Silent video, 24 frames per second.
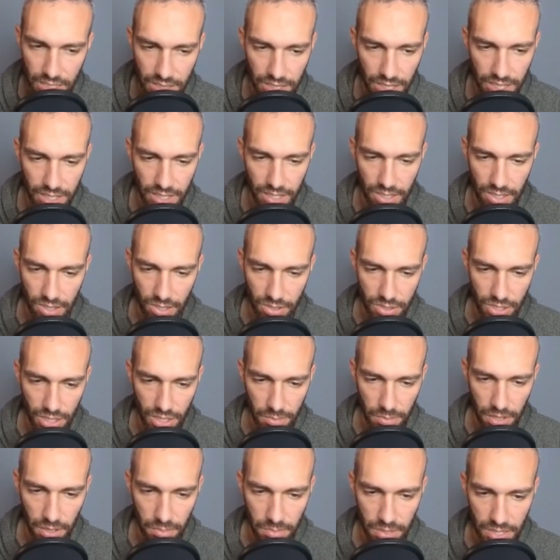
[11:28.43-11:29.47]
They can close
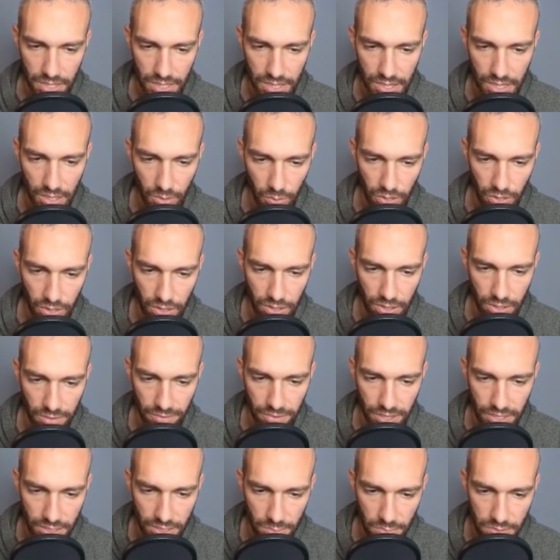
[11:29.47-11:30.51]
combat me and lower their
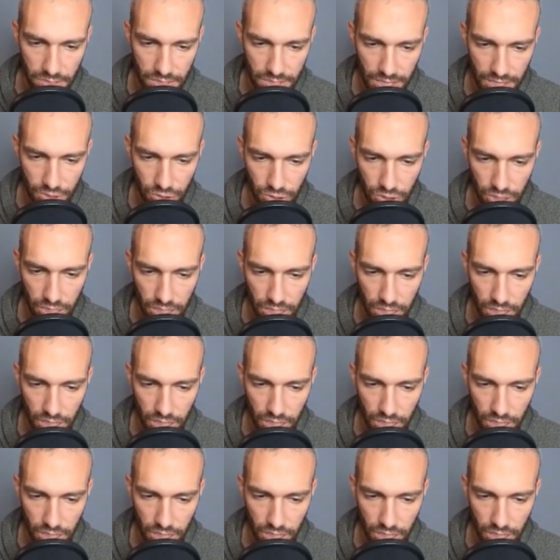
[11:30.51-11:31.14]
defense substantially.